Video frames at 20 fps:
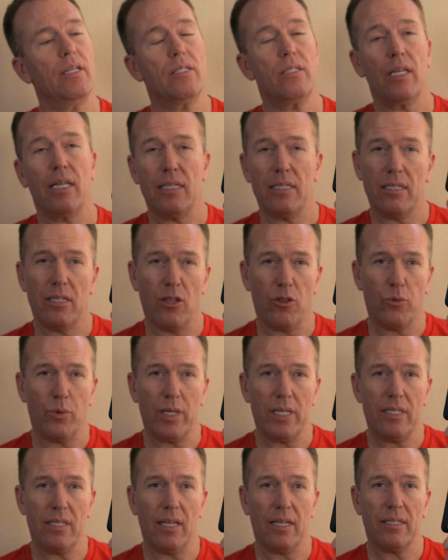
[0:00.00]
this
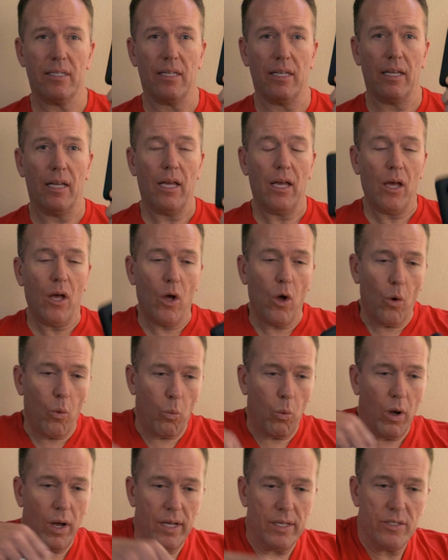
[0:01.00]
Insta360
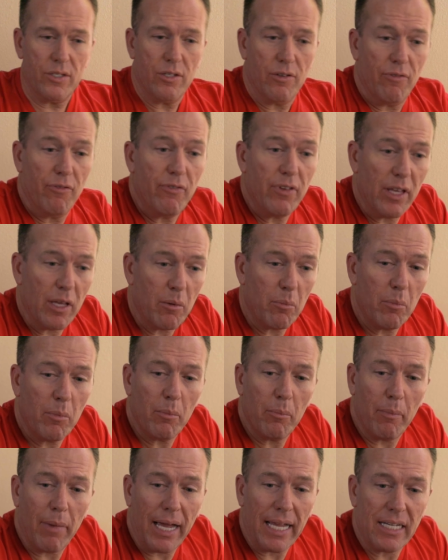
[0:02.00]
was to
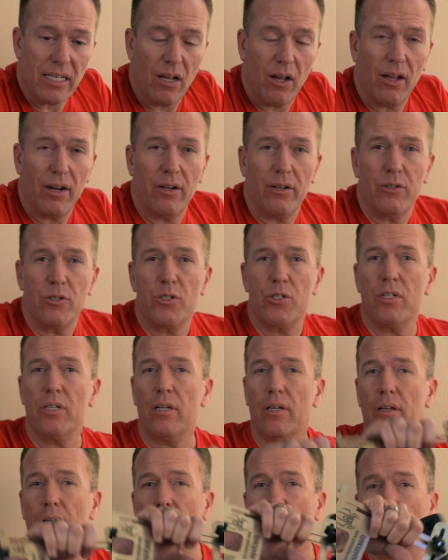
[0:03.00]
film my
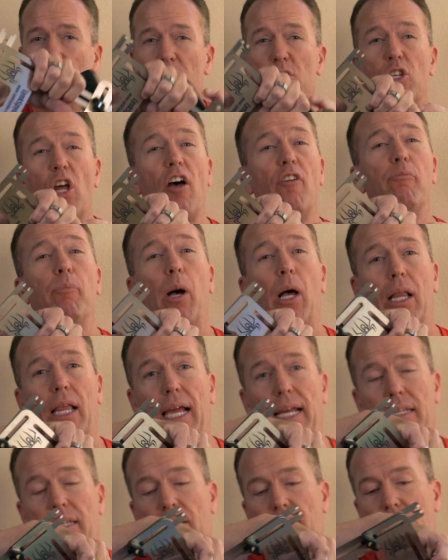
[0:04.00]
daughter's uh,
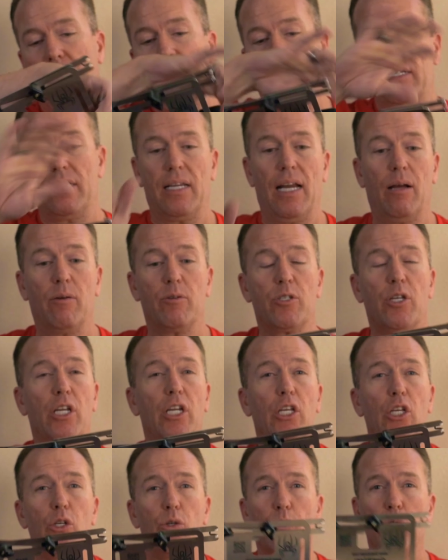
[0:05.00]
softball activities. And I was
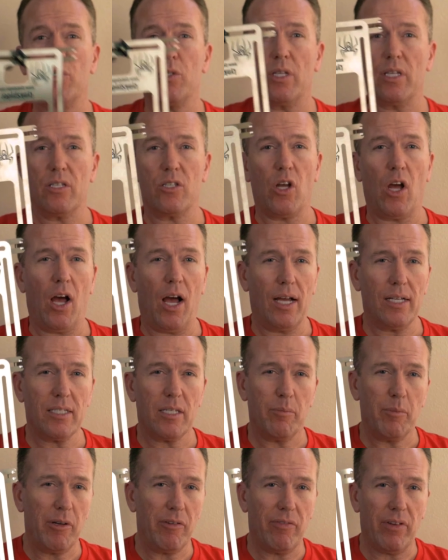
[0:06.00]
going to use this
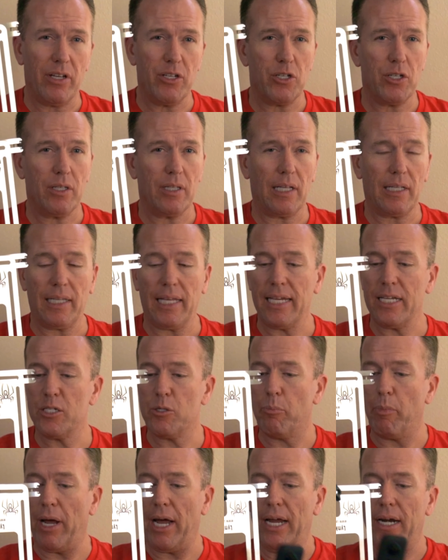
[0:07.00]
awesome invention, the
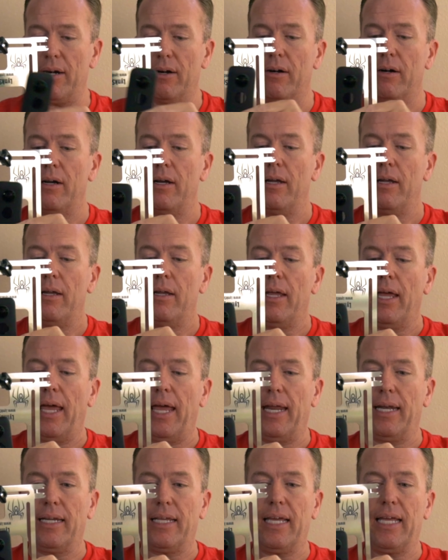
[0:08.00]
LynkSpyder,
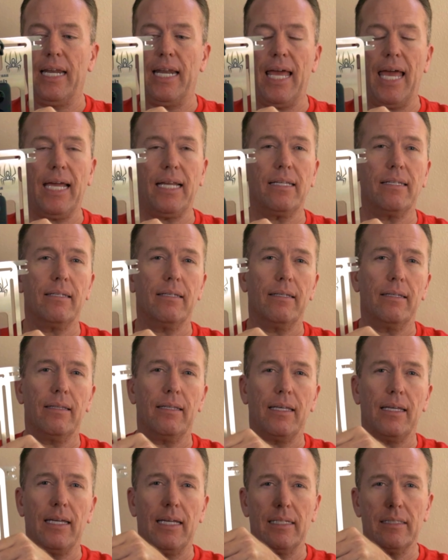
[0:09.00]
and connect
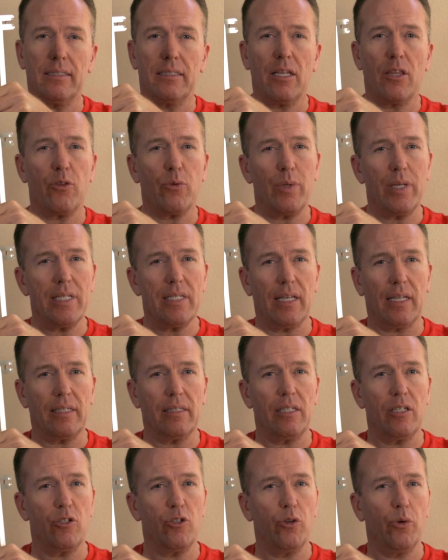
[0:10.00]
the
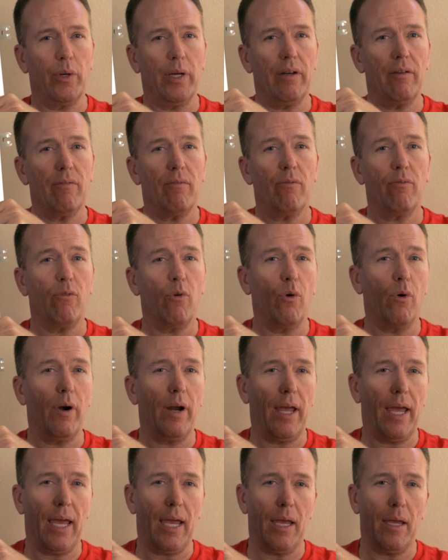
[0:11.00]
Insta360 to it
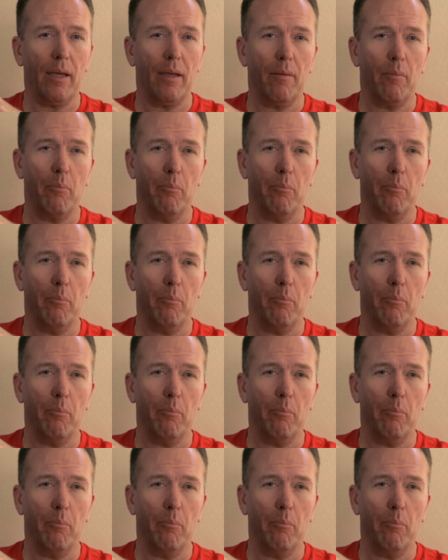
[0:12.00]
for a